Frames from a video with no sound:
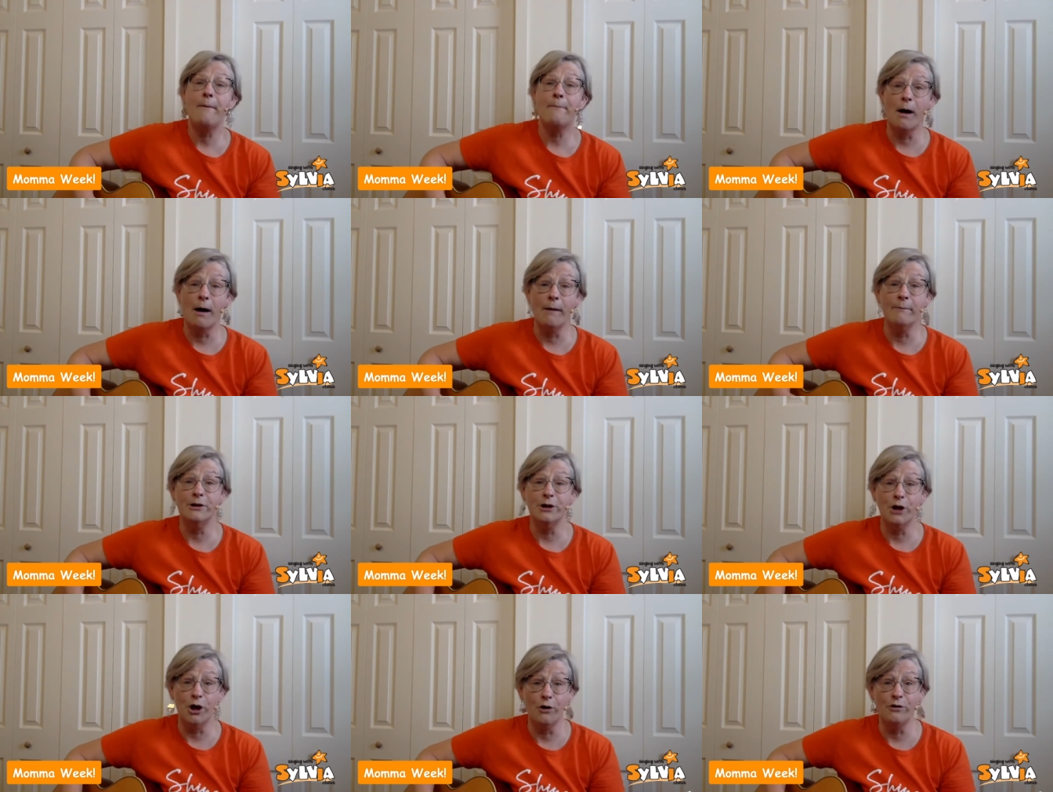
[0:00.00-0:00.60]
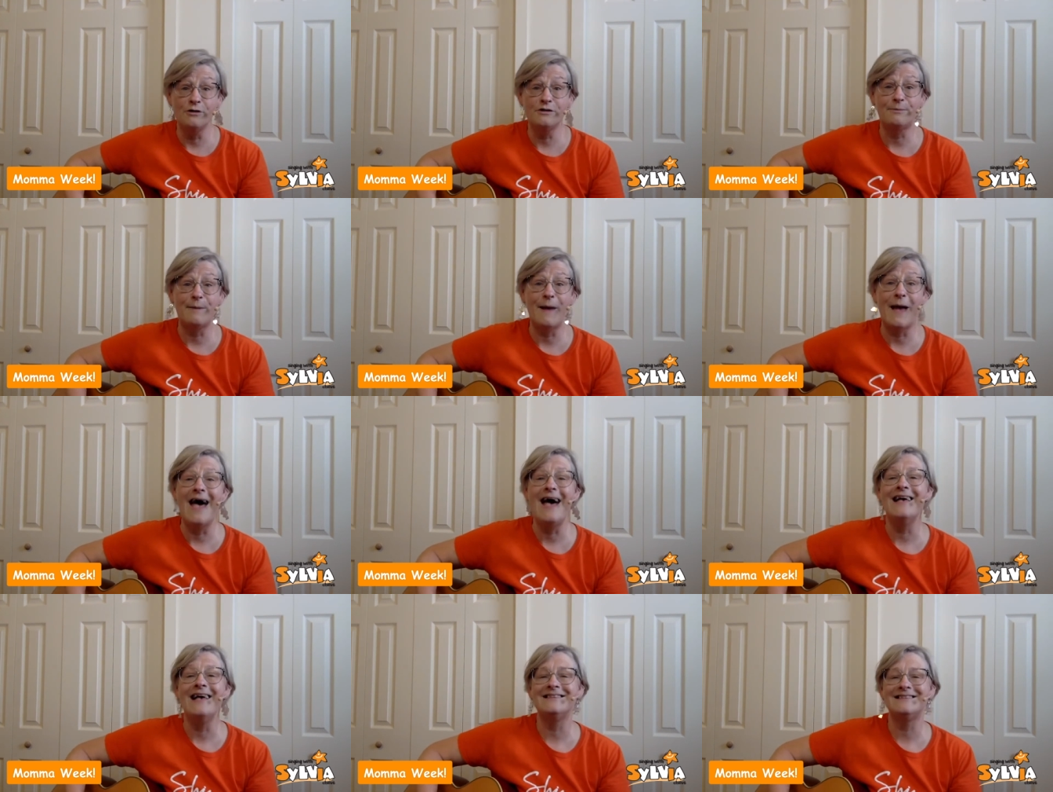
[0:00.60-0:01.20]
mama knows
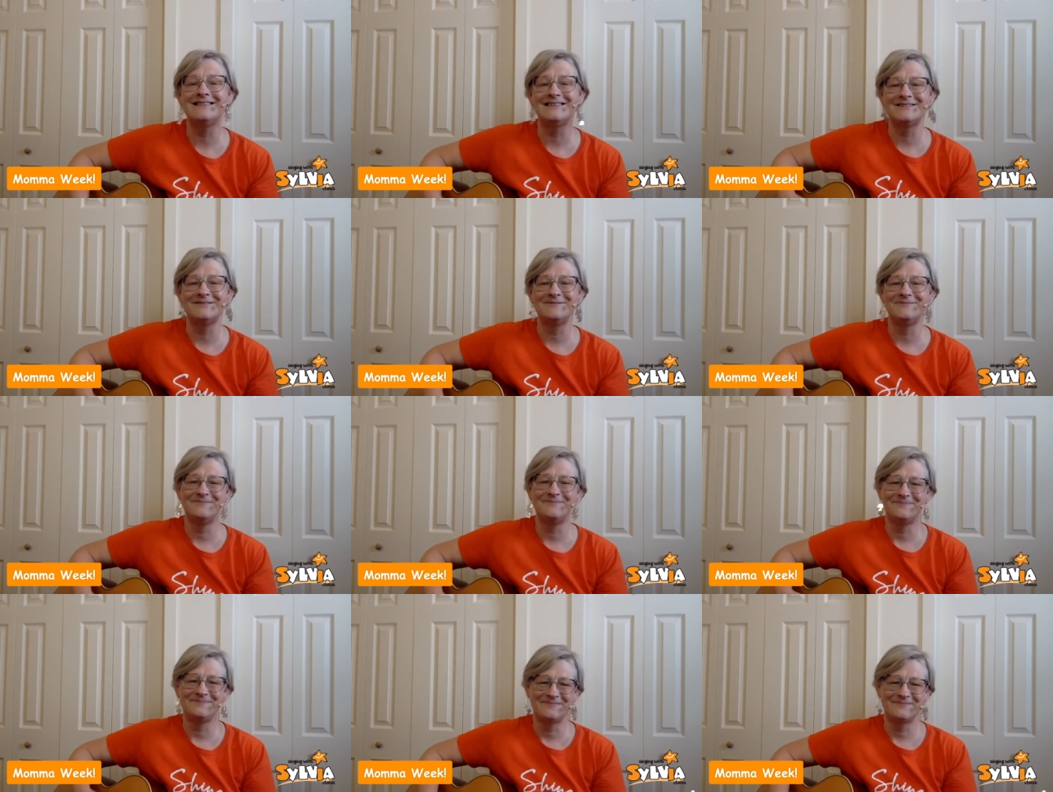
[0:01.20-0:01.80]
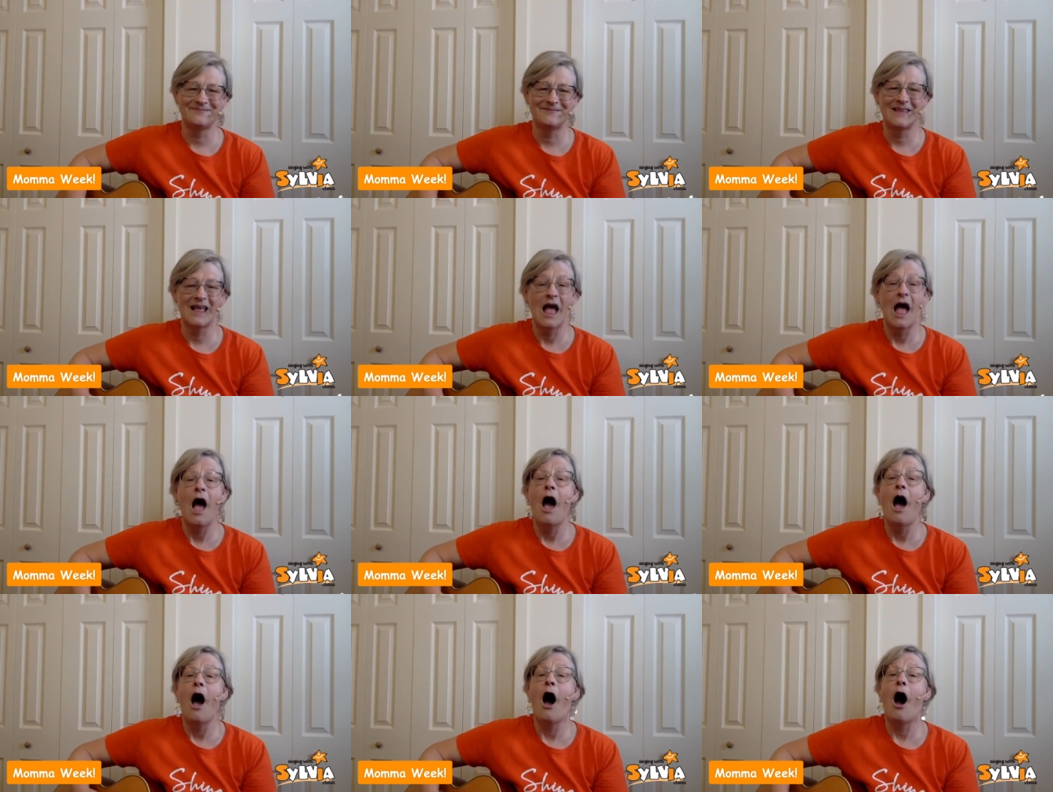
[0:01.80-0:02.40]
best.
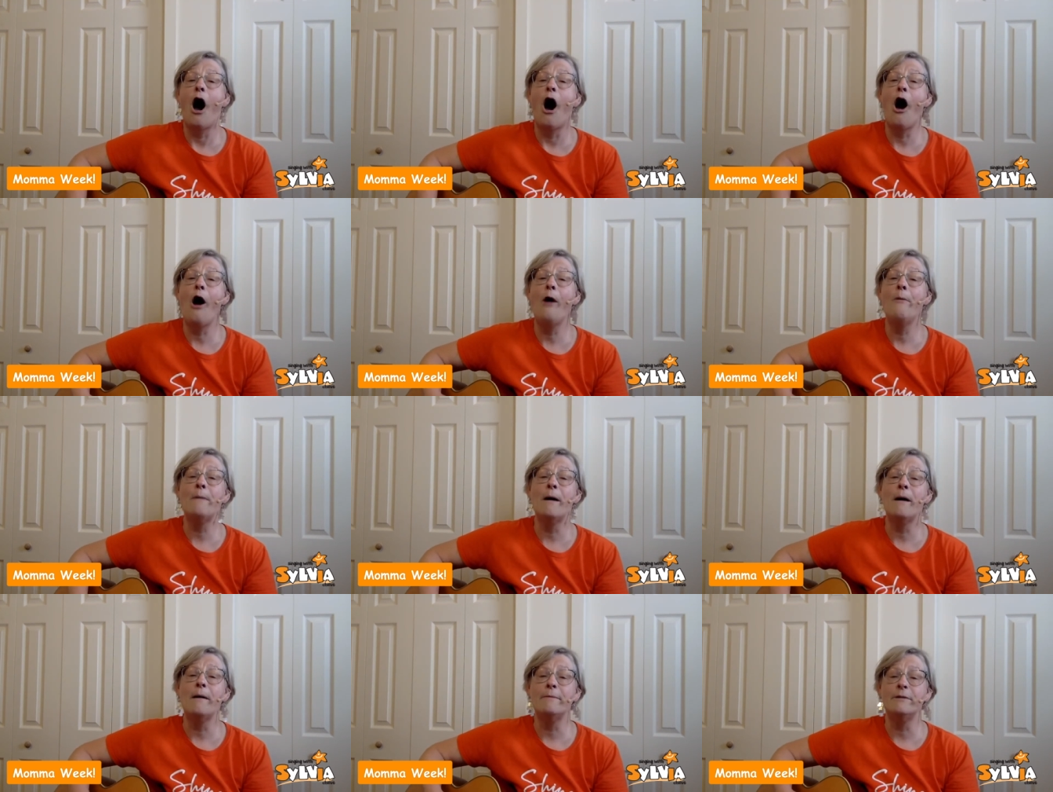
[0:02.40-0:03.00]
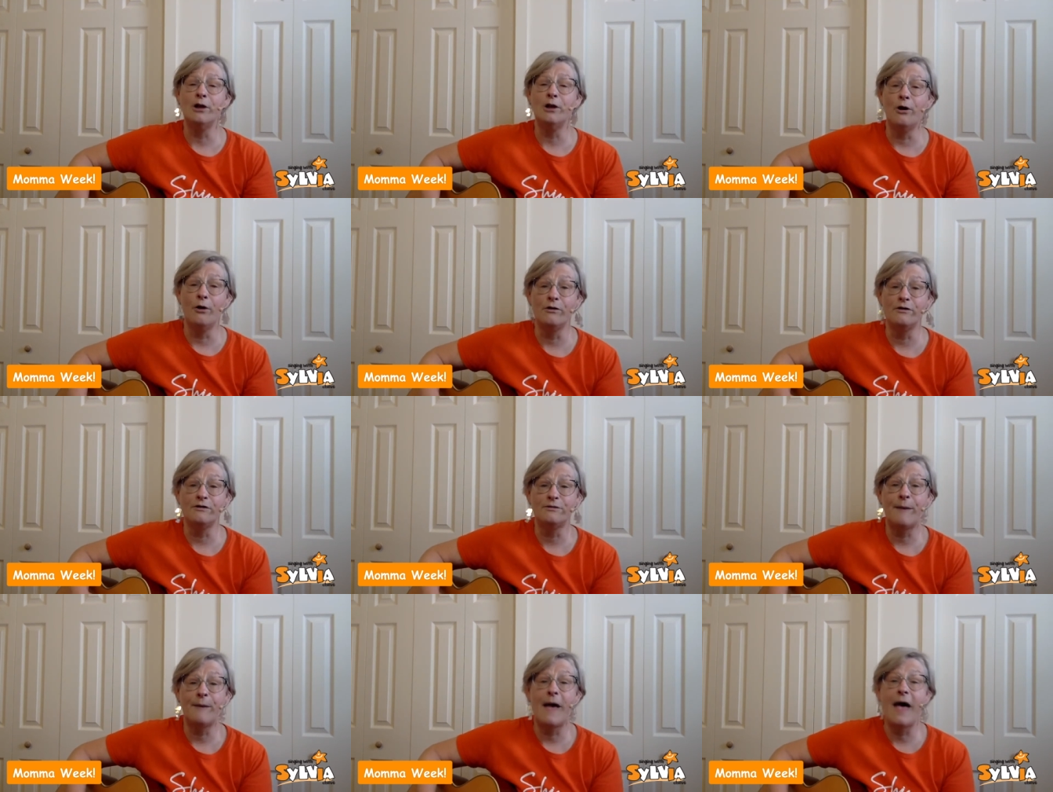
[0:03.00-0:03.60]
Oh, mama
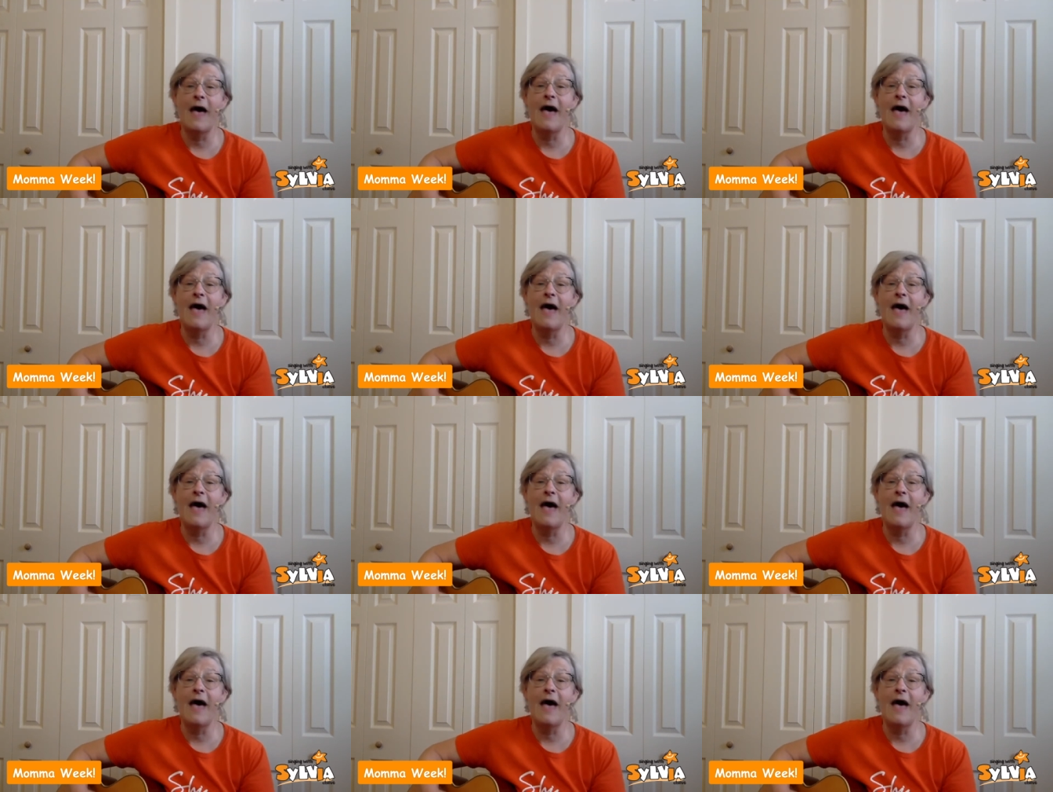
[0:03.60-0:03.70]
knows best.